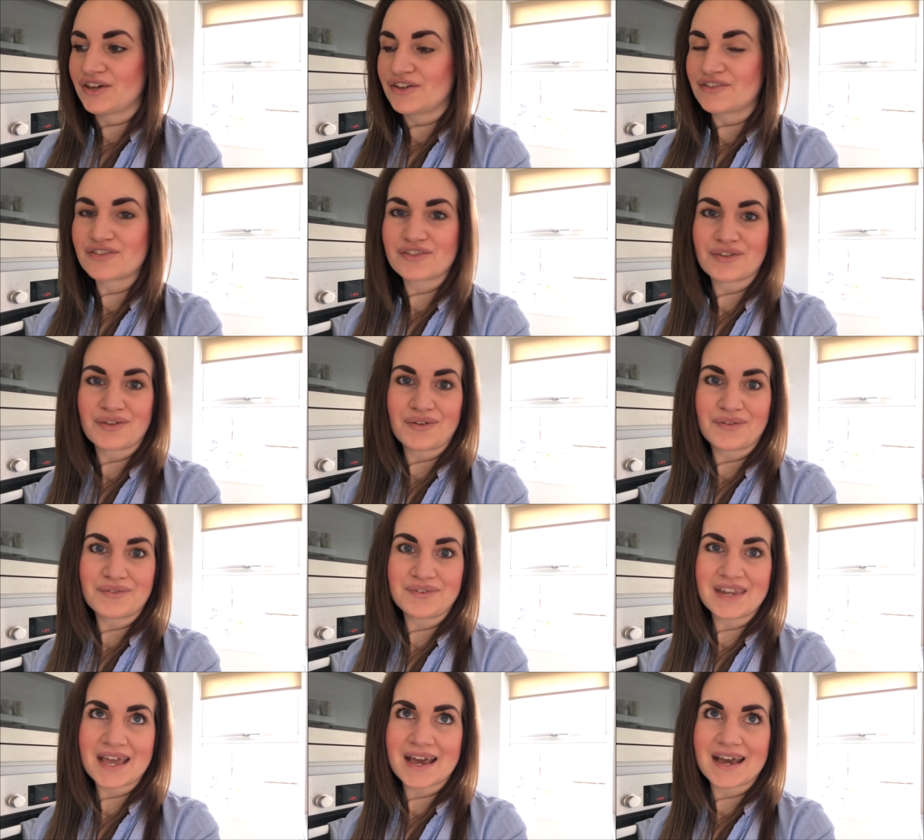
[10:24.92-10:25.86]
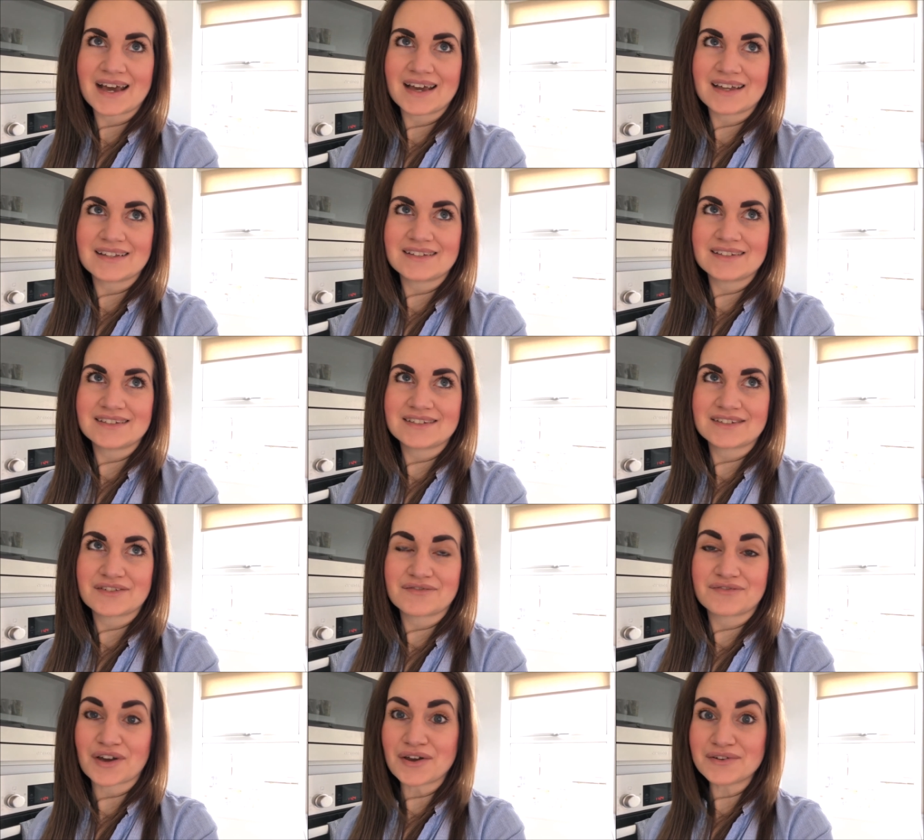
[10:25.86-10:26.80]
soon and
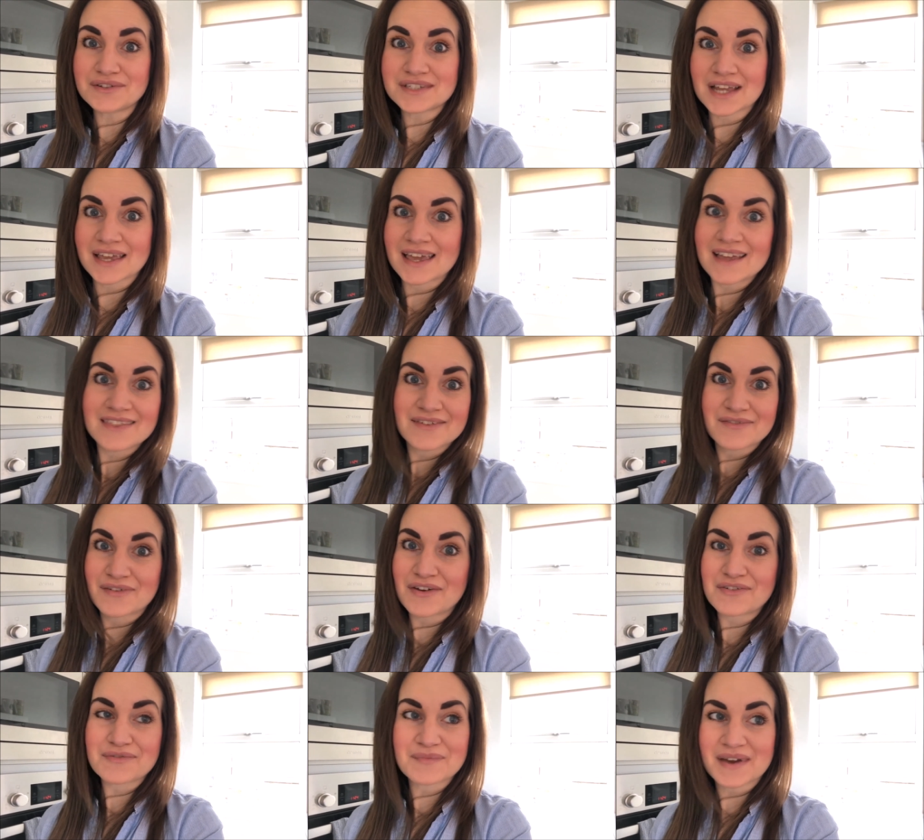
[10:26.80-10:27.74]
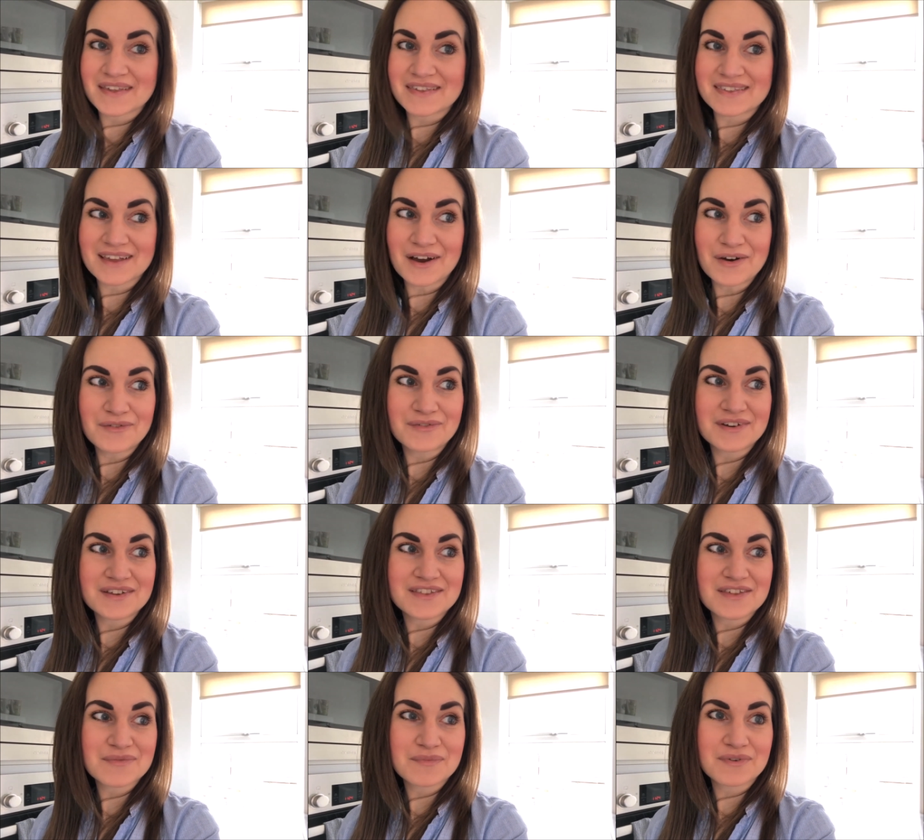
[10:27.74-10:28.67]
vote. I get to vote for myself,
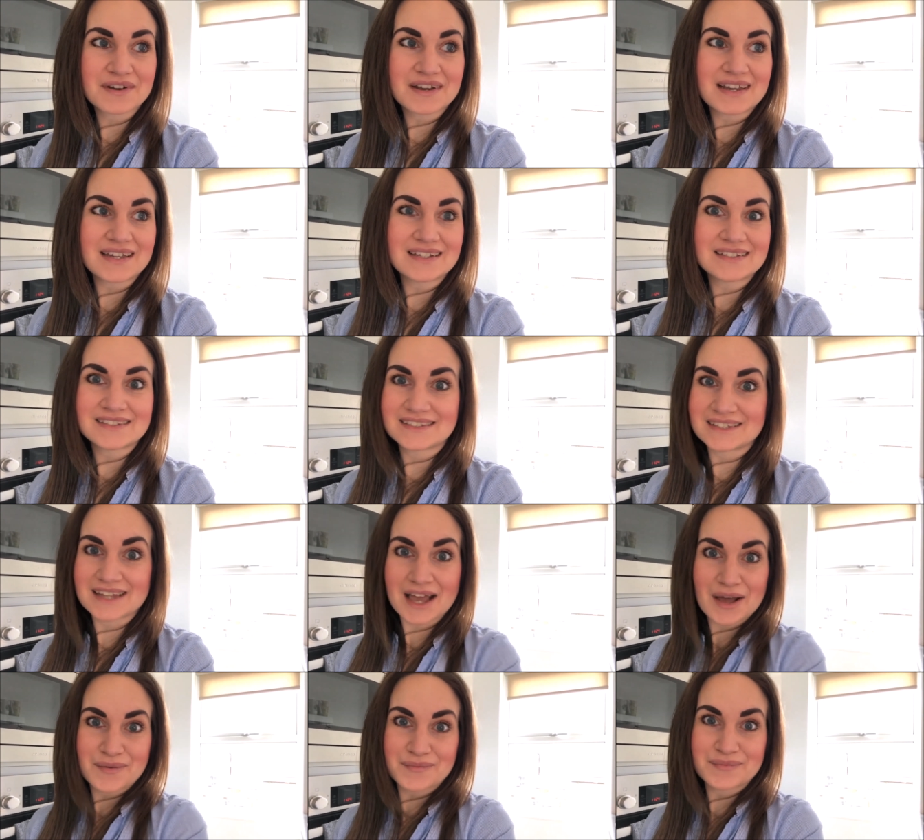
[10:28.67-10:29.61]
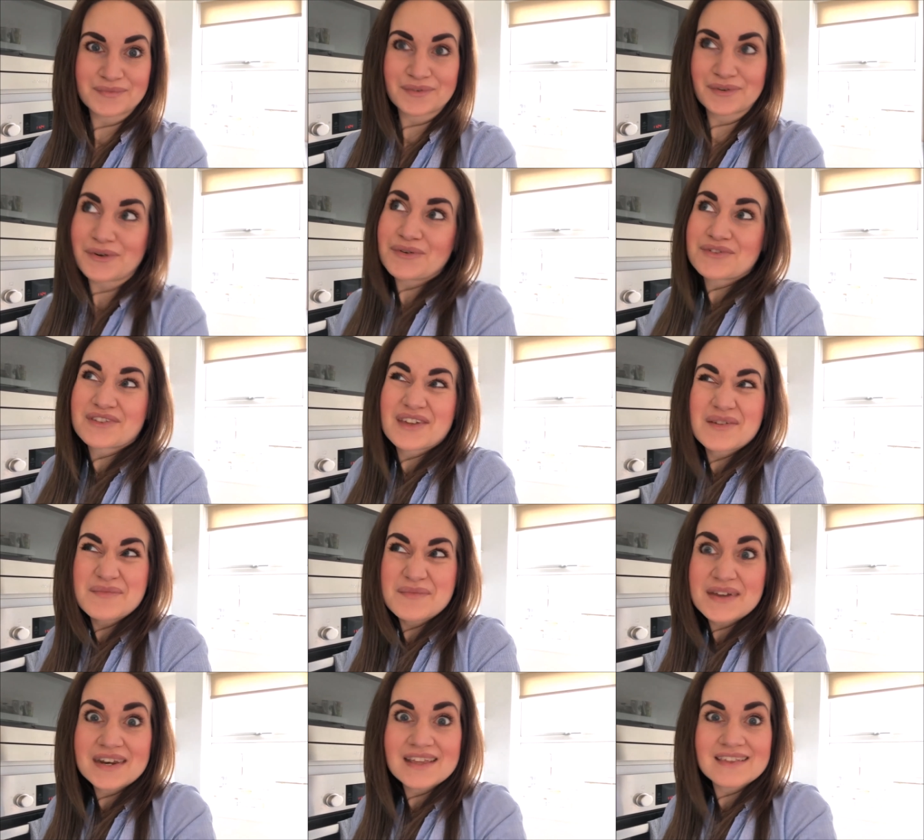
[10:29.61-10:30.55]
which is pretty damn awesome
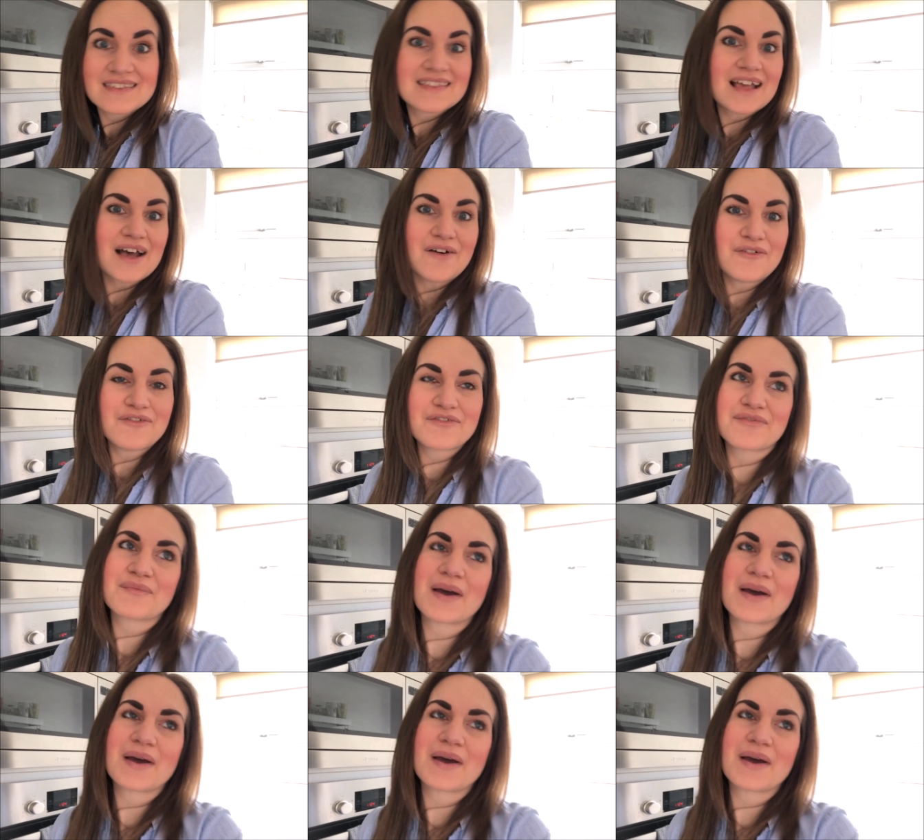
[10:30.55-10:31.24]
in itself.